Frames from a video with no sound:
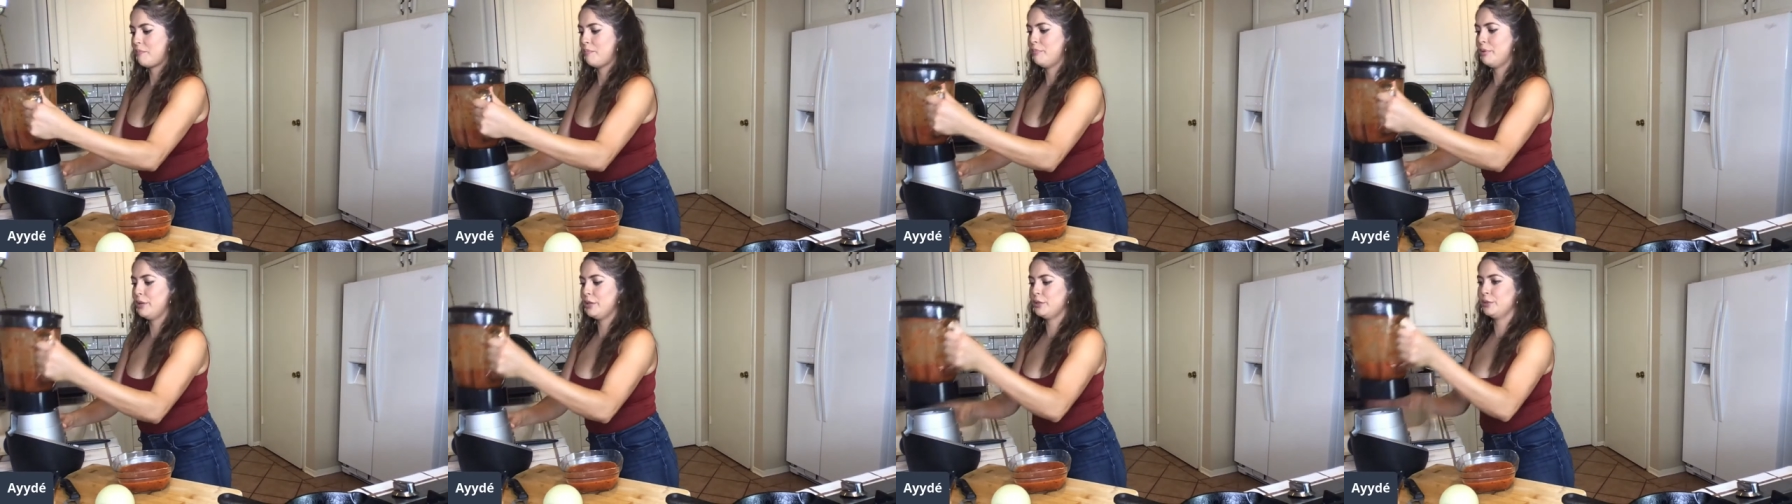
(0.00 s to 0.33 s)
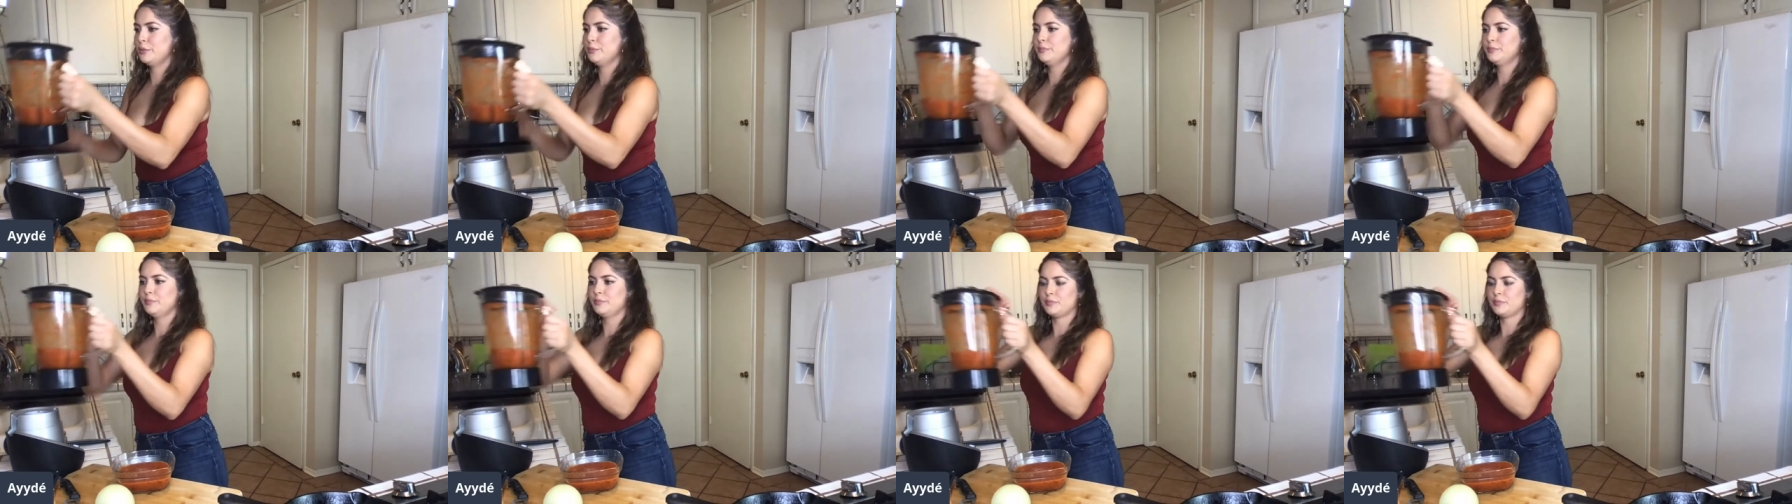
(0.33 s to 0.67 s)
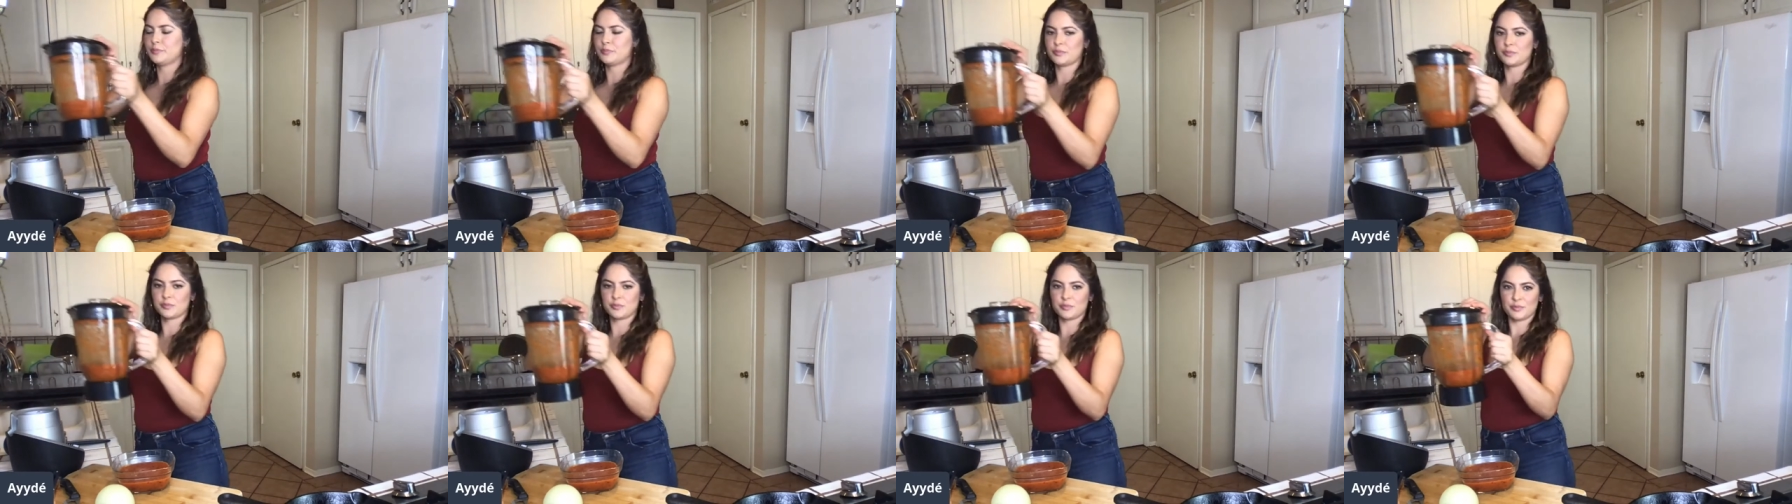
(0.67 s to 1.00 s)
Boom.
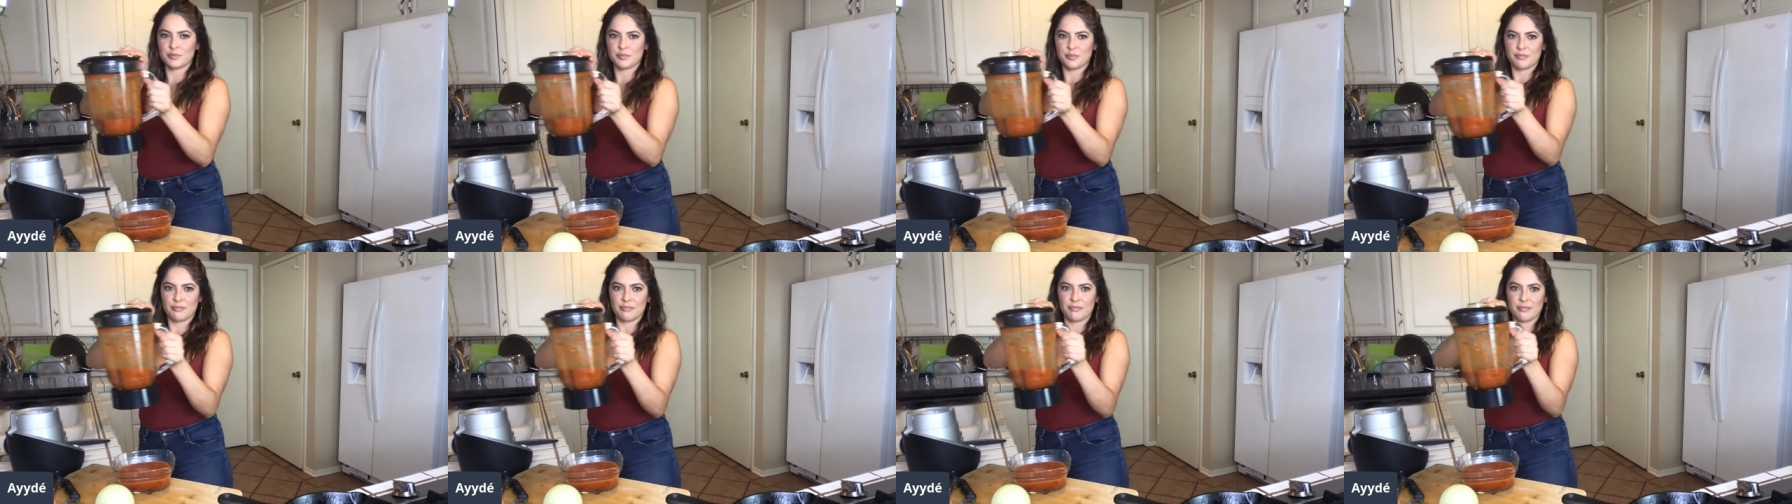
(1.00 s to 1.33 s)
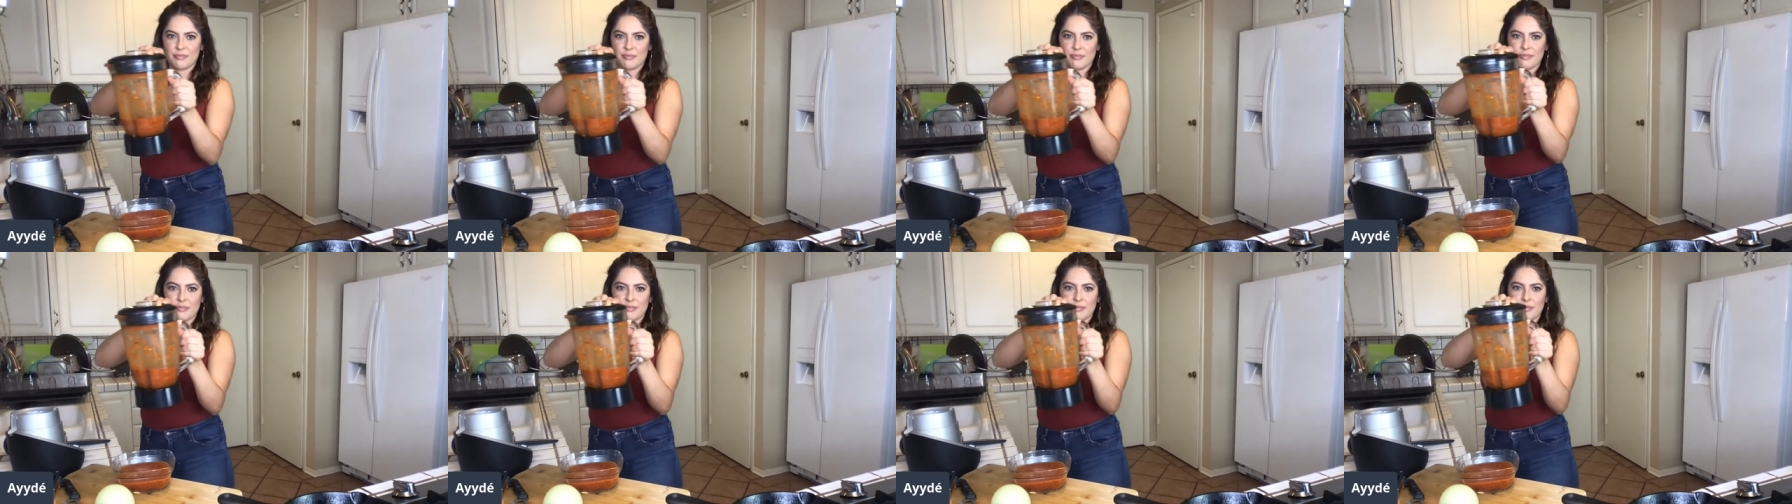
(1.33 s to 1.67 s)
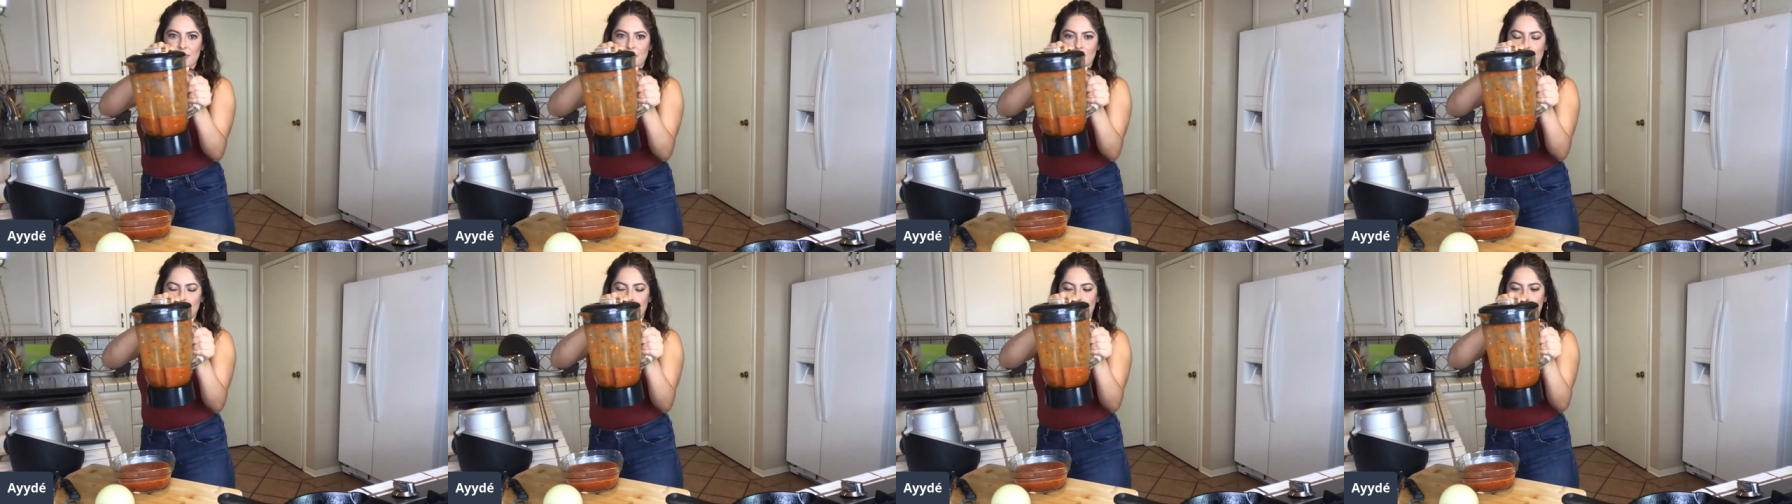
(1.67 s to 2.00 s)

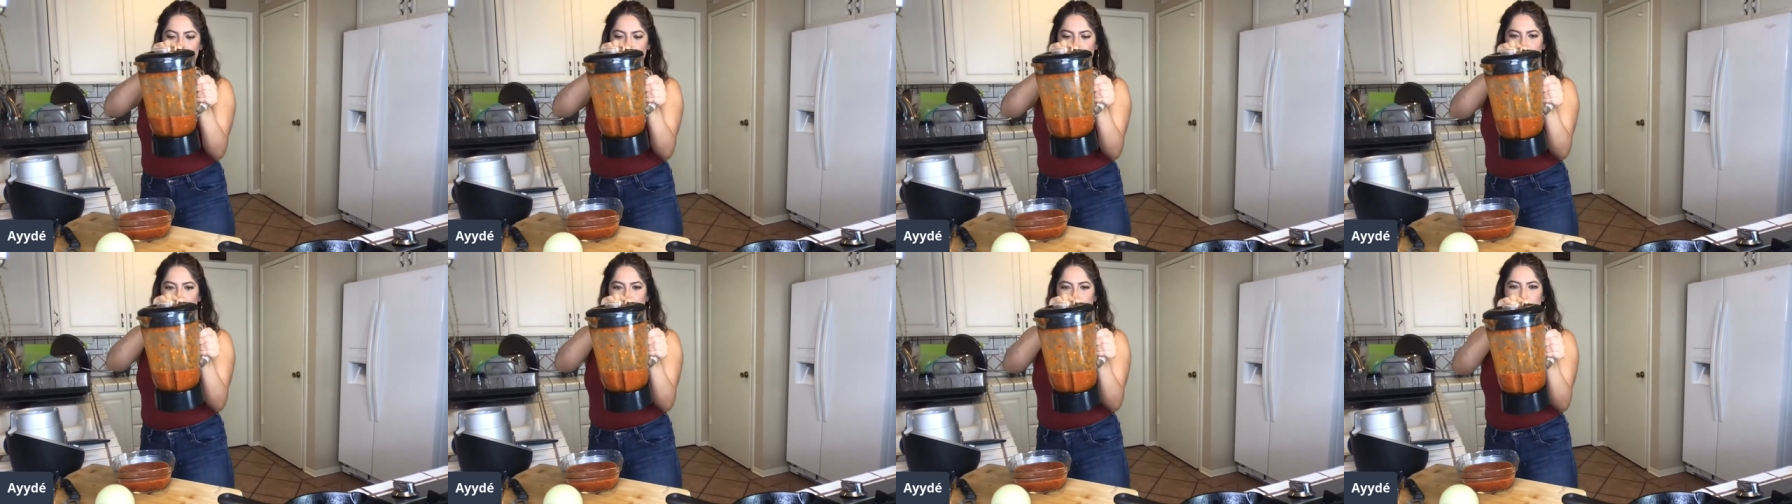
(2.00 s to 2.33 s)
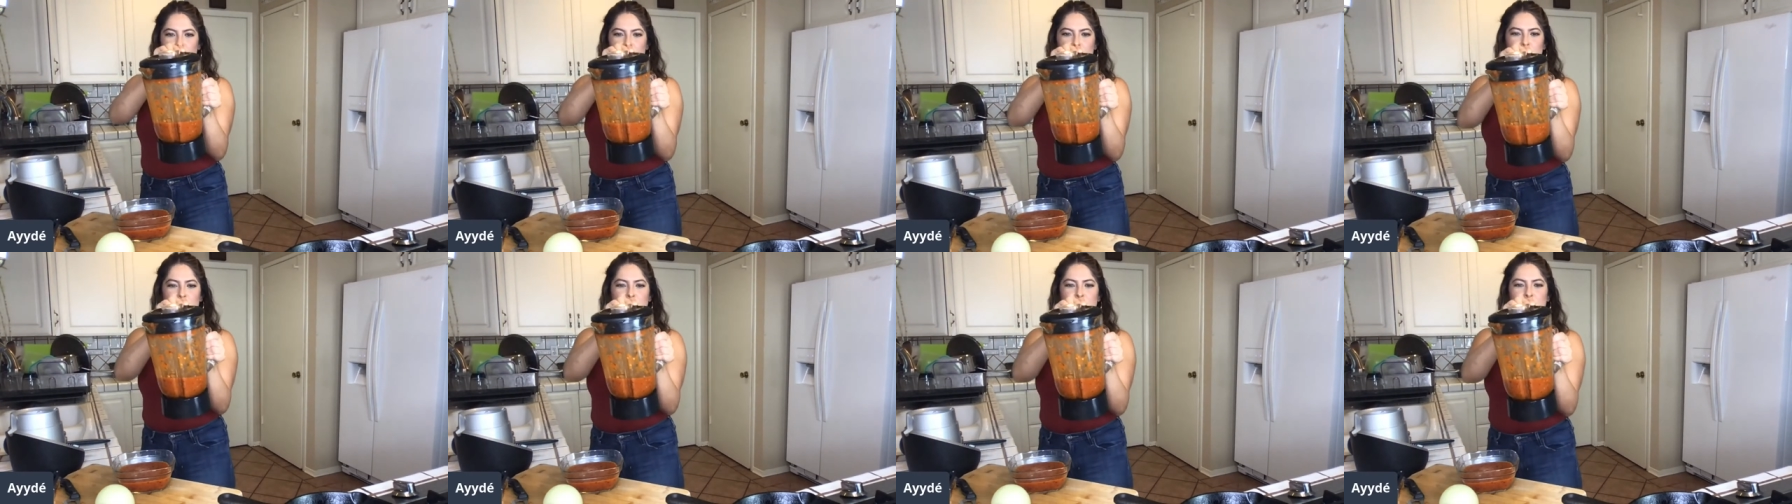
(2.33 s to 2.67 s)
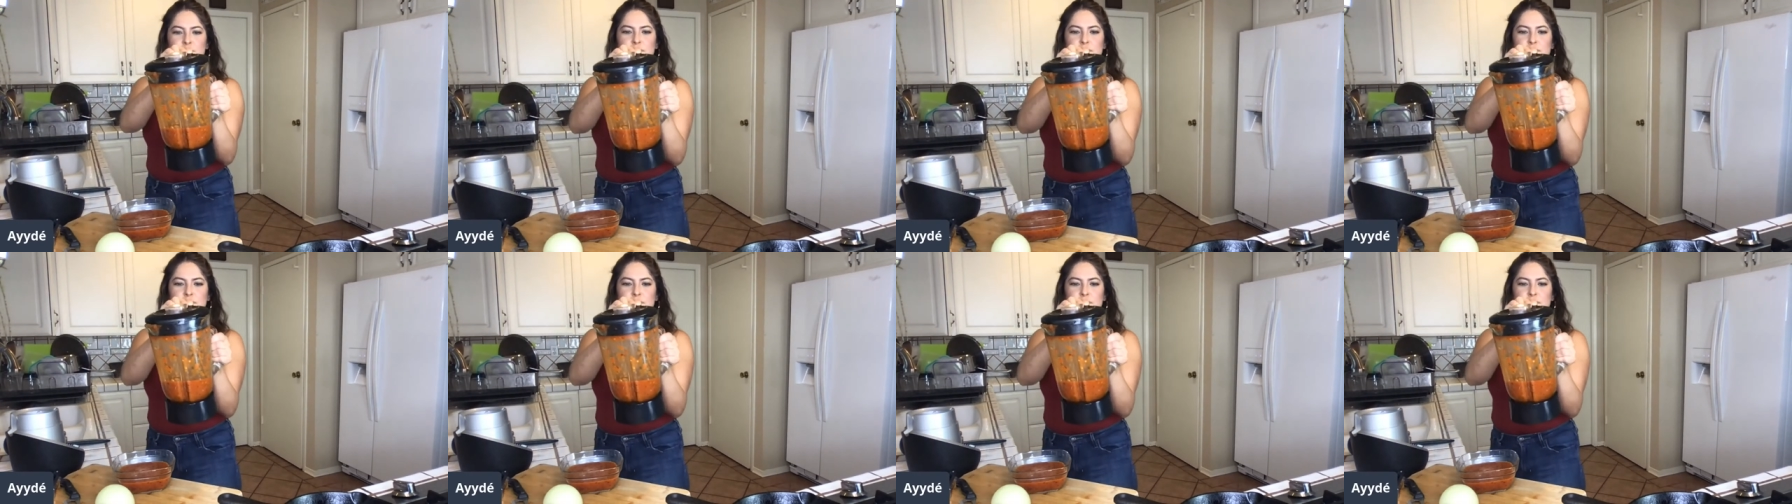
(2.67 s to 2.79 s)
There you go.